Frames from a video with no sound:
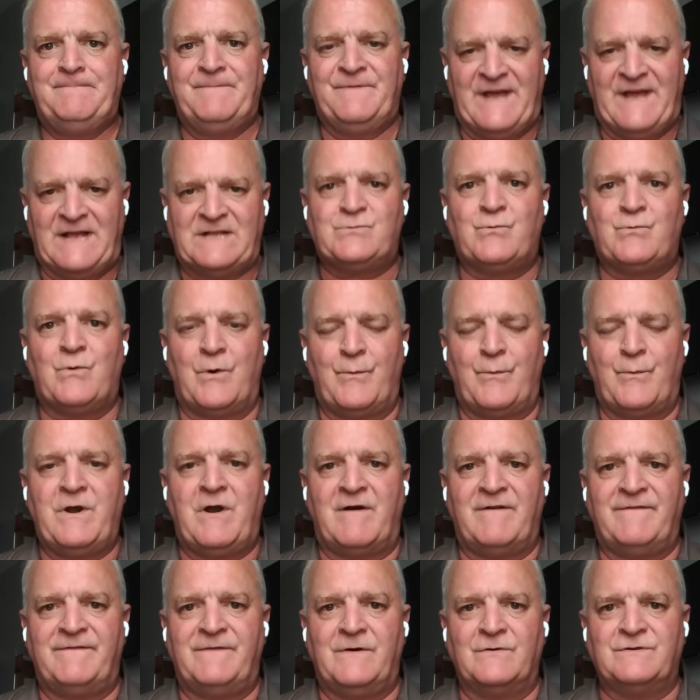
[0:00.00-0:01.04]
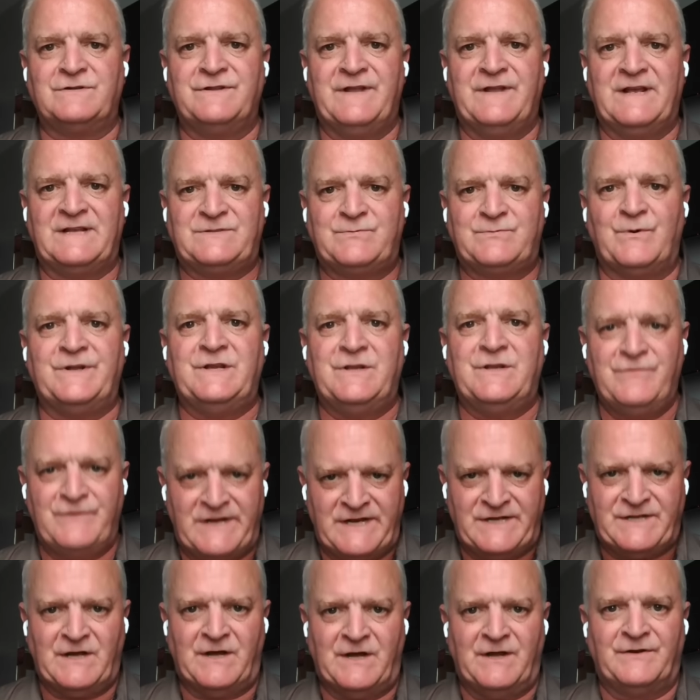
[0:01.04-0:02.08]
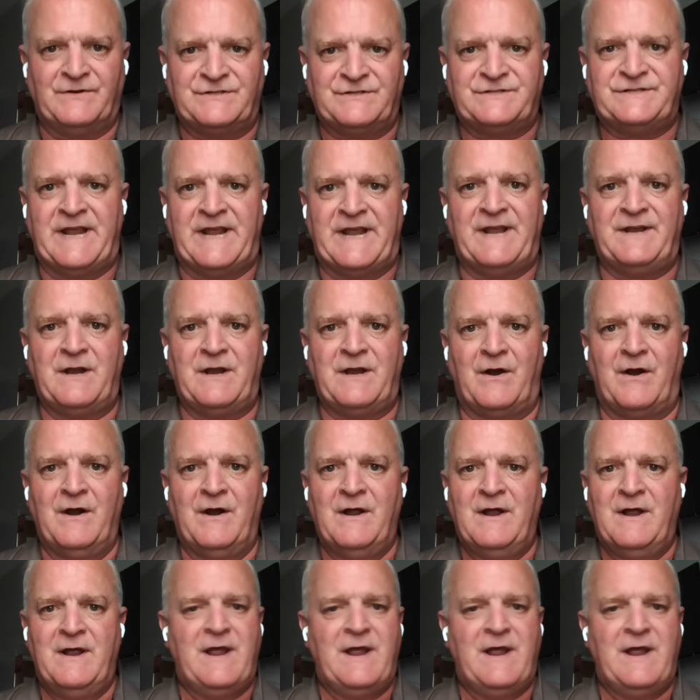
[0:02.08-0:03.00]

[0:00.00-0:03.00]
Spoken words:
That's where we are, folks, and that's what you need to understand here.